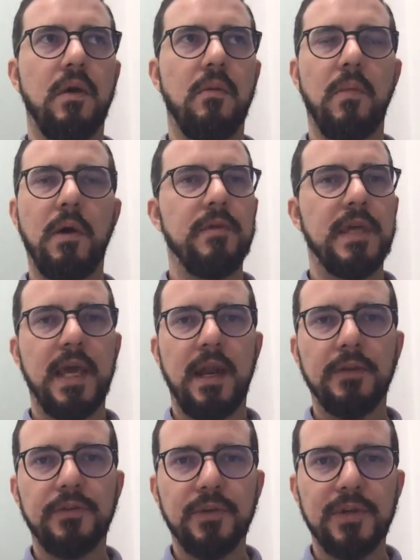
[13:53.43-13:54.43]
but we
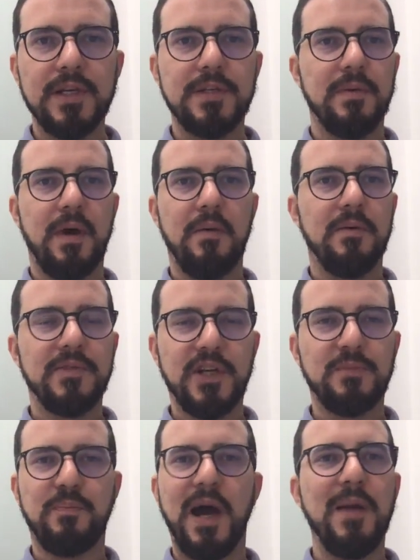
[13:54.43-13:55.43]
cannot do this
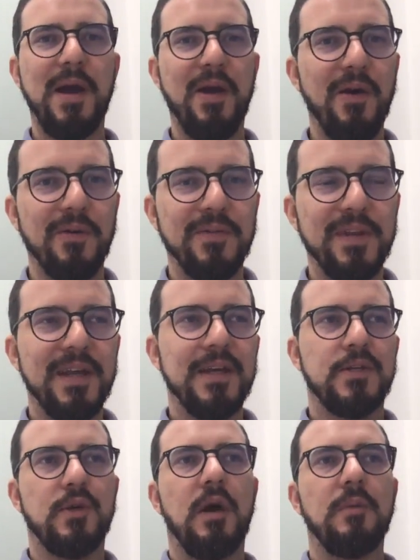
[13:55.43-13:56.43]
just by my own.
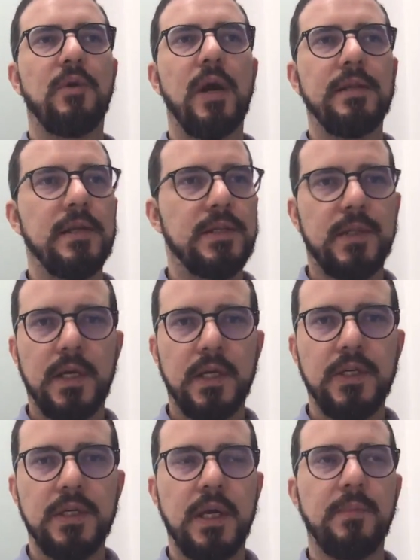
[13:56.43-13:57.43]
So I'm creating
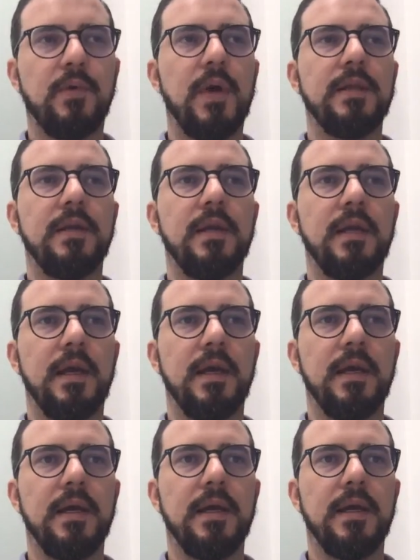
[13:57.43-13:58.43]
strategies, I'm creating
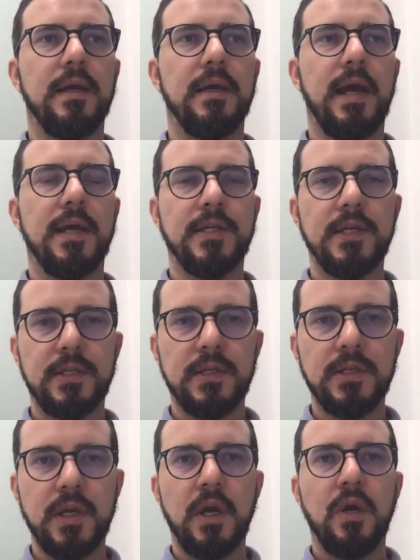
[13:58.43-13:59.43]

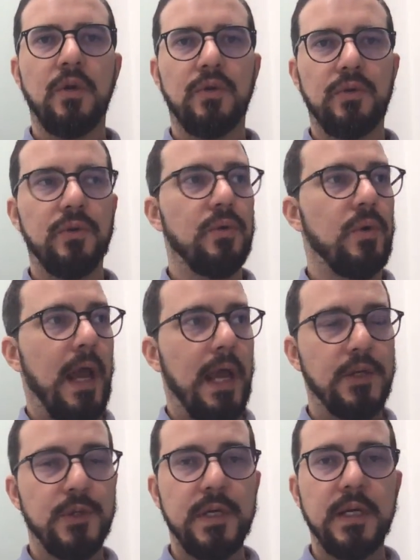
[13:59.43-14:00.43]
assistance to
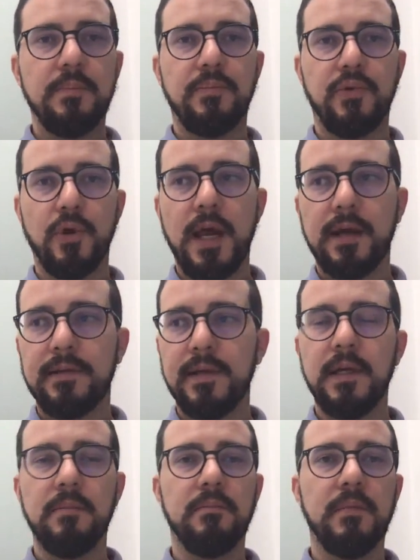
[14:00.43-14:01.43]
engineering, product
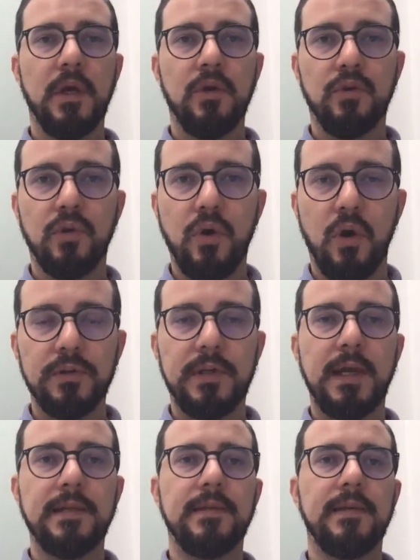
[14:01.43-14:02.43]
team, to content